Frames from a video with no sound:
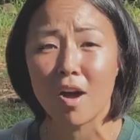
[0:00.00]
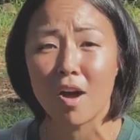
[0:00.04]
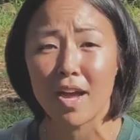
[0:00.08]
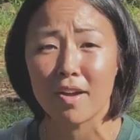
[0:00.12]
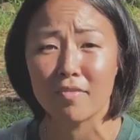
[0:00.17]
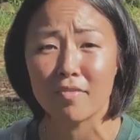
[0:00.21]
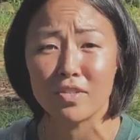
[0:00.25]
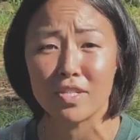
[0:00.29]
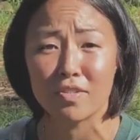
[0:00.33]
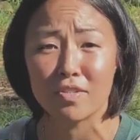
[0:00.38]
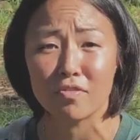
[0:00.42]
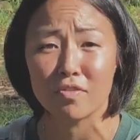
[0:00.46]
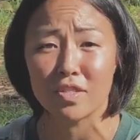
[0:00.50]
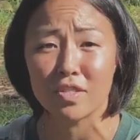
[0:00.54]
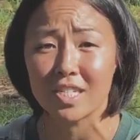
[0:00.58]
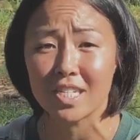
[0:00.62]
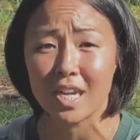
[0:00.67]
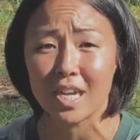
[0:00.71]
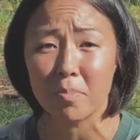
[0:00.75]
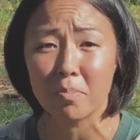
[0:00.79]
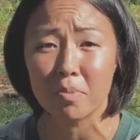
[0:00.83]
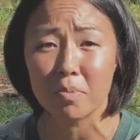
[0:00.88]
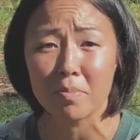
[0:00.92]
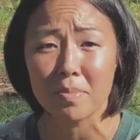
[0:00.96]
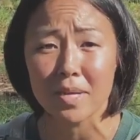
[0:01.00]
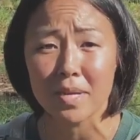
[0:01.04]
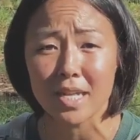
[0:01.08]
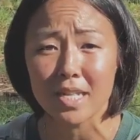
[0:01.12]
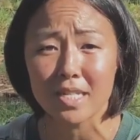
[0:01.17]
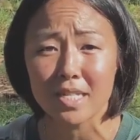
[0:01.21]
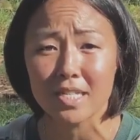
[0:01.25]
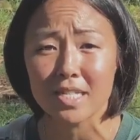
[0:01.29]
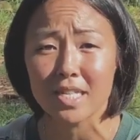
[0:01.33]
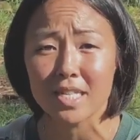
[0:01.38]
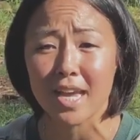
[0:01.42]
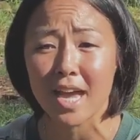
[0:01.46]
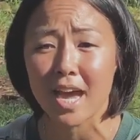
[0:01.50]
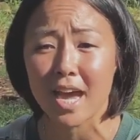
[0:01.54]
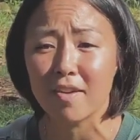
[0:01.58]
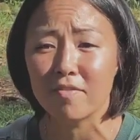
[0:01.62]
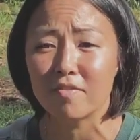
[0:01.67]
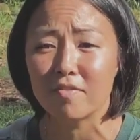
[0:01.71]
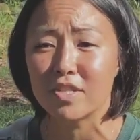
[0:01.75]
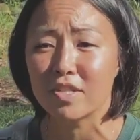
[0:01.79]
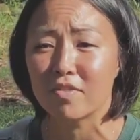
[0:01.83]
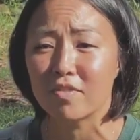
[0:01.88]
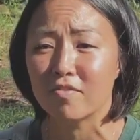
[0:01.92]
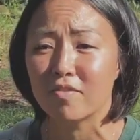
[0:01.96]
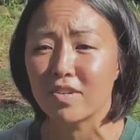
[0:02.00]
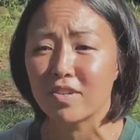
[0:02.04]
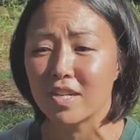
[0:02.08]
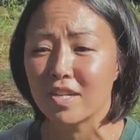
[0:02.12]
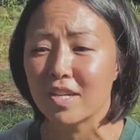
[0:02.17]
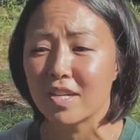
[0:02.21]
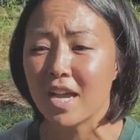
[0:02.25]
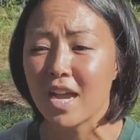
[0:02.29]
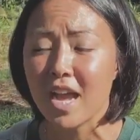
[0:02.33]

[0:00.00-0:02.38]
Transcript: have different temperaments. They have different,